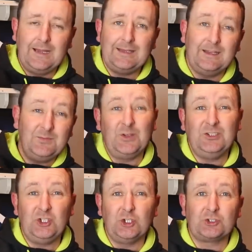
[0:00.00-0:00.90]
and if
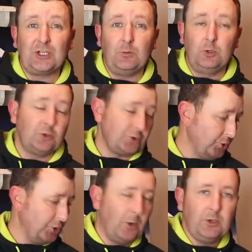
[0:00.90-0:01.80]
it does, that will also
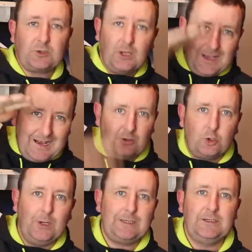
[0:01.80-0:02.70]
show us how
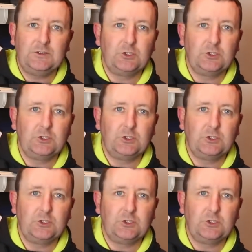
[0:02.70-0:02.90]
quickly it's